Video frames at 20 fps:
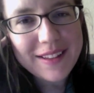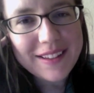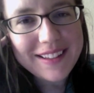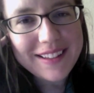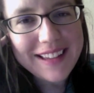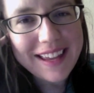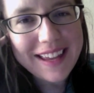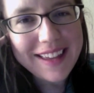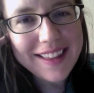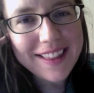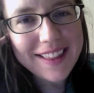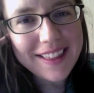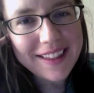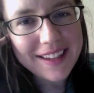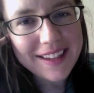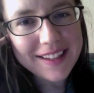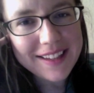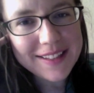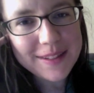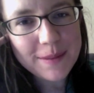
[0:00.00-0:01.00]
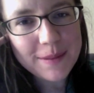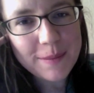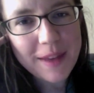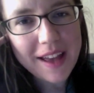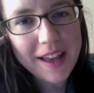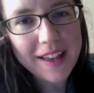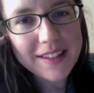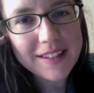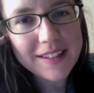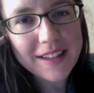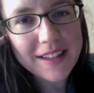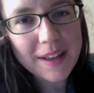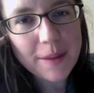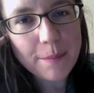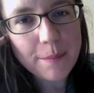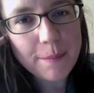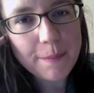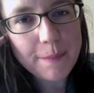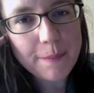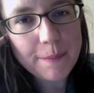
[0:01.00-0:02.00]
atheism as a
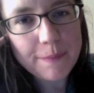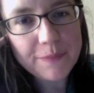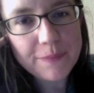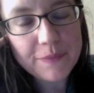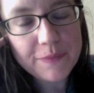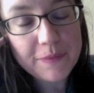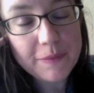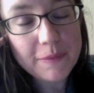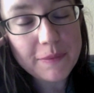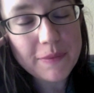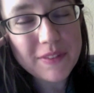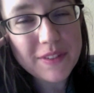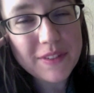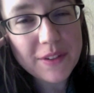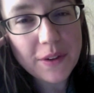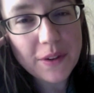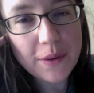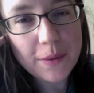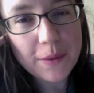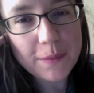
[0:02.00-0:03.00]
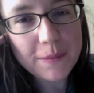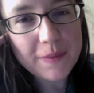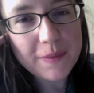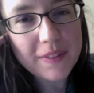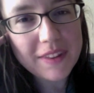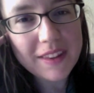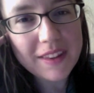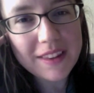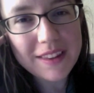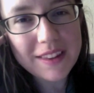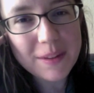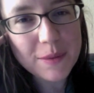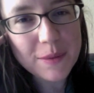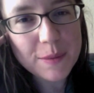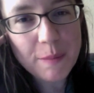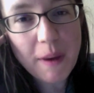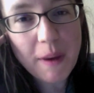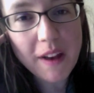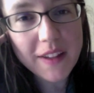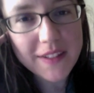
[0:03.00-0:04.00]
term that was
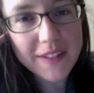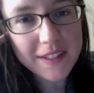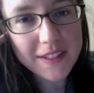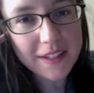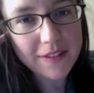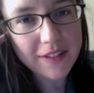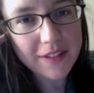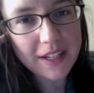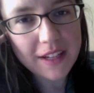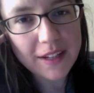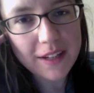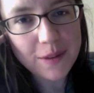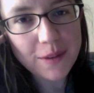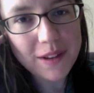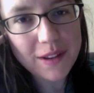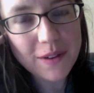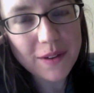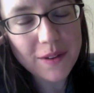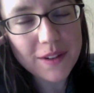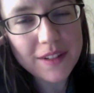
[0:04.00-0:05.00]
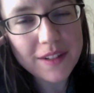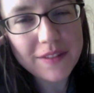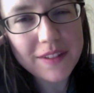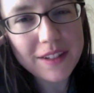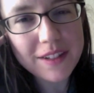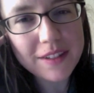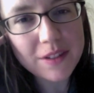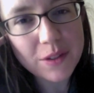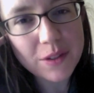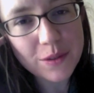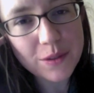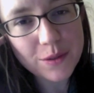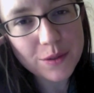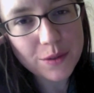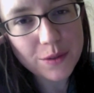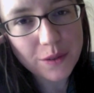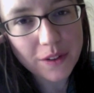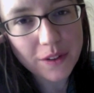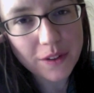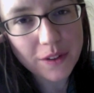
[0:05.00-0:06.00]
positive in any way, or even
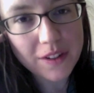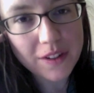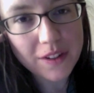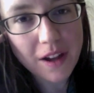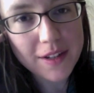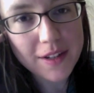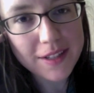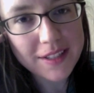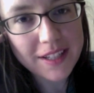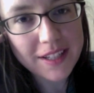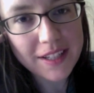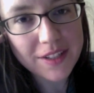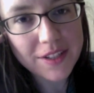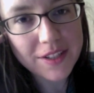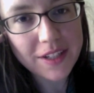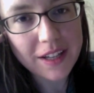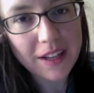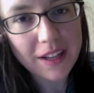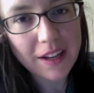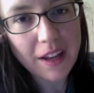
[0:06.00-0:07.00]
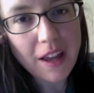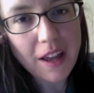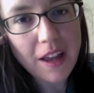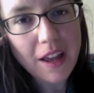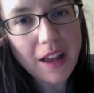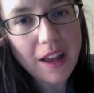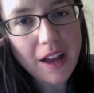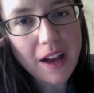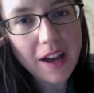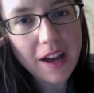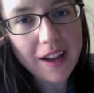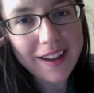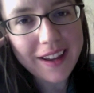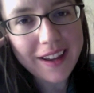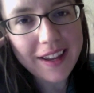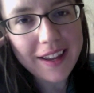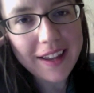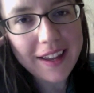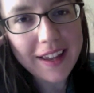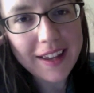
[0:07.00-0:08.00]
neutral in connotation.
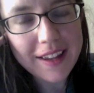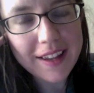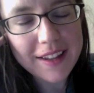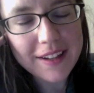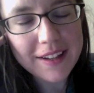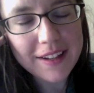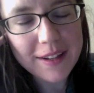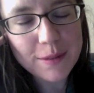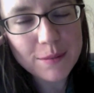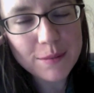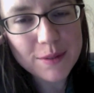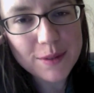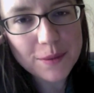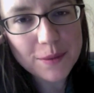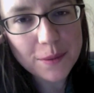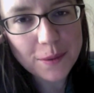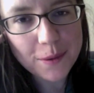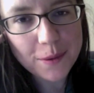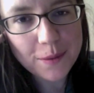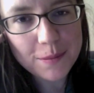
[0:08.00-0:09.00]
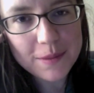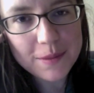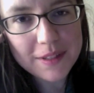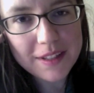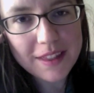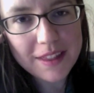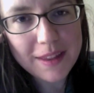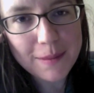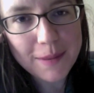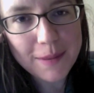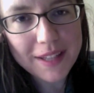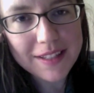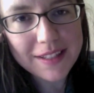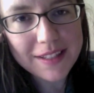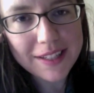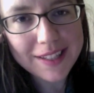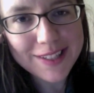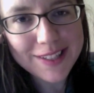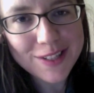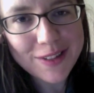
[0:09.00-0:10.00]
I had absorbed the
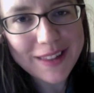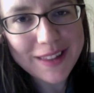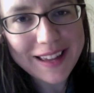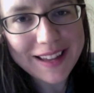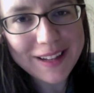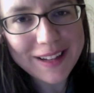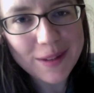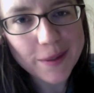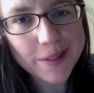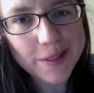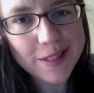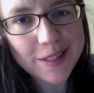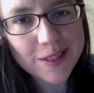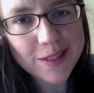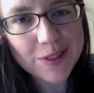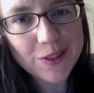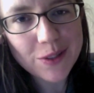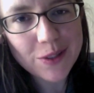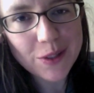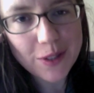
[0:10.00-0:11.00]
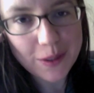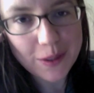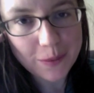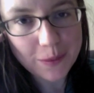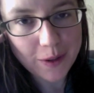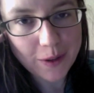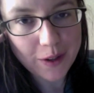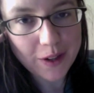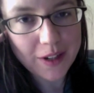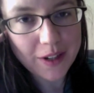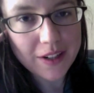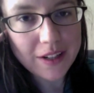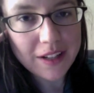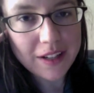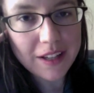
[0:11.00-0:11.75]
message that it was a dirty word,